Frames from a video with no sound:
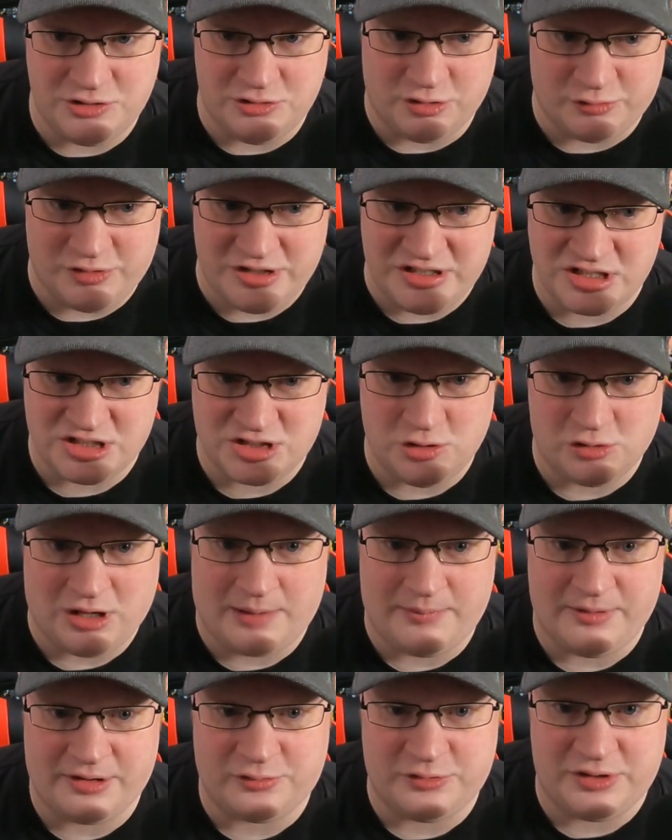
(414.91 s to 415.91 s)
The reason Soul
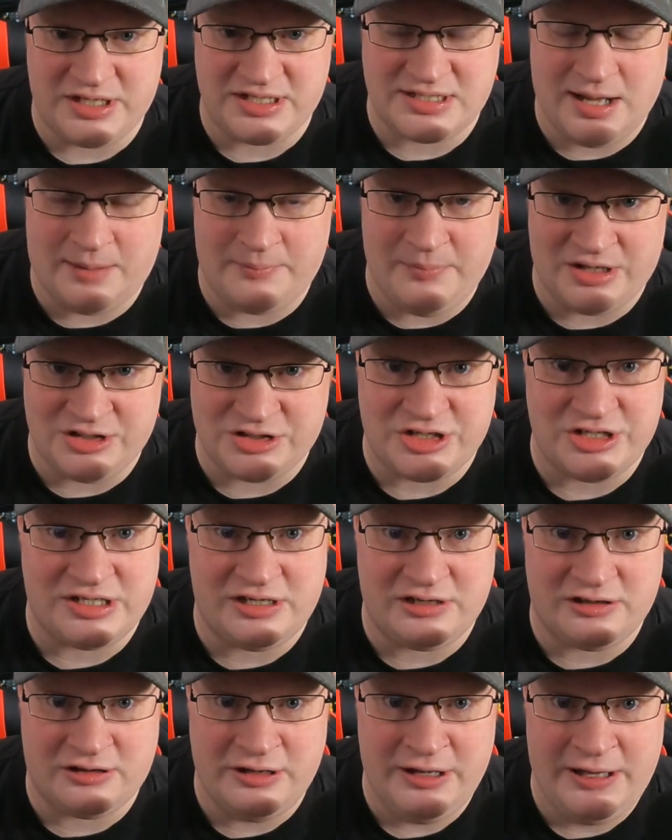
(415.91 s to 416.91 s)
Calibur three is not mentioned
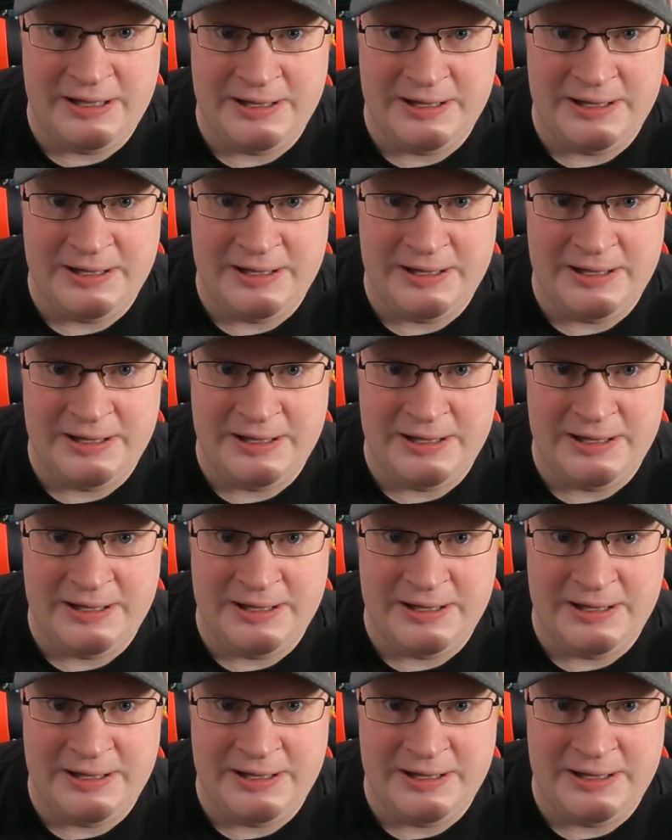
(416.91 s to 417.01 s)
here